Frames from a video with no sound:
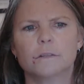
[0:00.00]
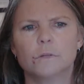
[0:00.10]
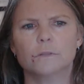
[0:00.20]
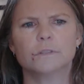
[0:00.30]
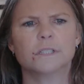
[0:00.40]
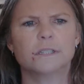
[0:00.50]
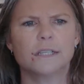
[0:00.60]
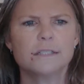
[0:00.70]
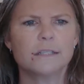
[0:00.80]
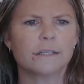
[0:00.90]
Quote, the,
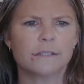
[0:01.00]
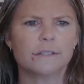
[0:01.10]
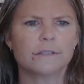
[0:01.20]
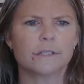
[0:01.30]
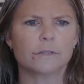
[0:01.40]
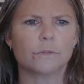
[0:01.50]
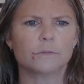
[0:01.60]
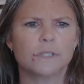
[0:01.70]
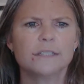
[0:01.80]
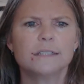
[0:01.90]
thus, uh, so here's another
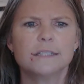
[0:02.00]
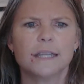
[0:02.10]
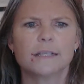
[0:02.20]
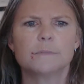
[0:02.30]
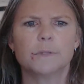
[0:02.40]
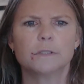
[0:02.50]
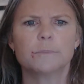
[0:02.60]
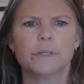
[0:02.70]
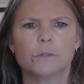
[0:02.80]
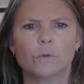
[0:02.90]
quote. Thus, the text built
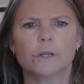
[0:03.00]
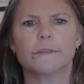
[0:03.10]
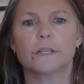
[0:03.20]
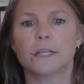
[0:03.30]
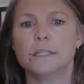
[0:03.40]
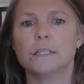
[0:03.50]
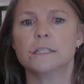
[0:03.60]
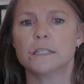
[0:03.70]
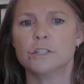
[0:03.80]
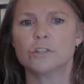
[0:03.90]
upon the work of the
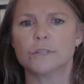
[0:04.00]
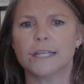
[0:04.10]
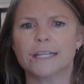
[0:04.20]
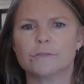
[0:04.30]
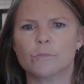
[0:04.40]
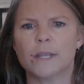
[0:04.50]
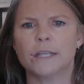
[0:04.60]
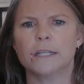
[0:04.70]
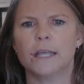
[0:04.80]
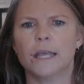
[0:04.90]
19th century has
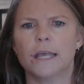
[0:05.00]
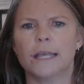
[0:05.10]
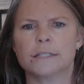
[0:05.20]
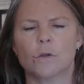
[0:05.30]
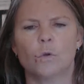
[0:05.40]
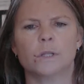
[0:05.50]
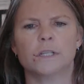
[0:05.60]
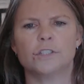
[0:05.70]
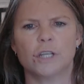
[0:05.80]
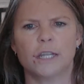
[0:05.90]
remained as a whole
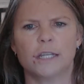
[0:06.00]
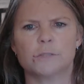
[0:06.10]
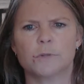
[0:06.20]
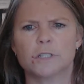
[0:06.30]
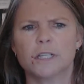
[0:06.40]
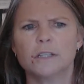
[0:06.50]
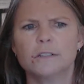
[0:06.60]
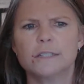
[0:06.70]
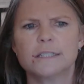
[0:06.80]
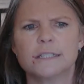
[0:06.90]
unchanged,
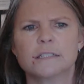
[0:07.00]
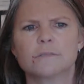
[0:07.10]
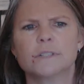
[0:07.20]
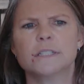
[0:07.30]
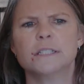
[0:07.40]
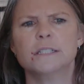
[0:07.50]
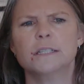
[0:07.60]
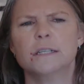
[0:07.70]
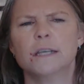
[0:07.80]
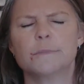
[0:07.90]
particularly since the recent
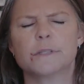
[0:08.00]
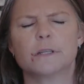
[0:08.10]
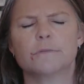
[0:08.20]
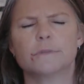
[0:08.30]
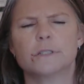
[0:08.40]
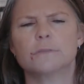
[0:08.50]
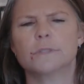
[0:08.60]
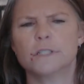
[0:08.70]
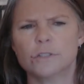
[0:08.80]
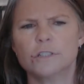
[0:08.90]
I'm sorry, re
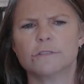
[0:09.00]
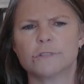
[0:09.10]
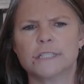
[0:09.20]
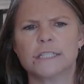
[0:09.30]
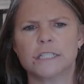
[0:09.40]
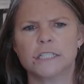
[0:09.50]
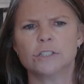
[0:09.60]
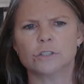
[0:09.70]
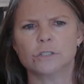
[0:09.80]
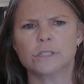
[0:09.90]
research of recent
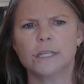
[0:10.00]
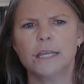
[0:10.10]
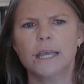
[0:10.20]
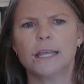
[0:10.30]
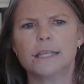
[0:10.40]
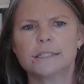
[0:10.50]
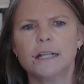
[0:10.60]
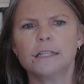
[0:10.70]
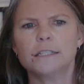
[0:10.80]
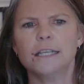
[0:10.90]
years has
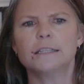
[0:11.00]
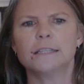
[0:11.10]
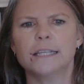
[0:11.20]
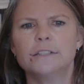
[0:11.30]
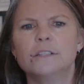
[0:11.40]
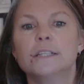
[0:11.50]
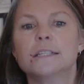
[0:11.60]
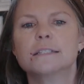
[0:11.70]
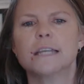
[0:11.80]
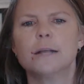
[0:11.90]
not yet led to
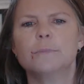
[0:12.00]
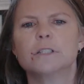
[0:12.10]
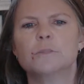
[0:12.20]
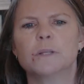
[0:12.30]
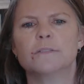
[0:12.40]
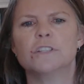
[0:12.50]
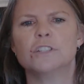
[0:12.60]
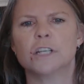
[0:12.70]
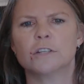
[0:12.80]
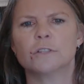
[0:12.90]
the establishment of a
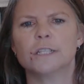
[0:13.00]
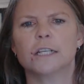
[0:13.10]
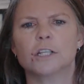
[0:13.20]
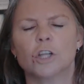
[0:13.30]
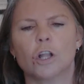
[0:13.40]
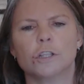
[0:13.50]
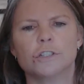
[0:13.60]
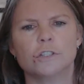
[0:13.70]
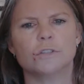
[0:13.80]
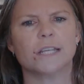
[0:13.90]
generally
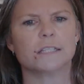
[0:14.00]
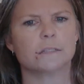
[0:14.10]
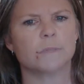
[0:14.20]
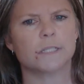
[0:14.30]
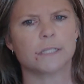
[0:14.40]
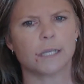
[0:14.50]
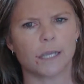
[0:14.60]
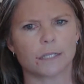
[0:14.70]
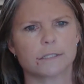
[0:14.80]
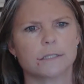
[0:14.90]
acknowledged New Testament
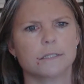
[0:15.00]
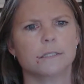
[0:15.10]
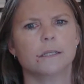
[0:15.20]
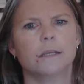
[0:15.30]
text.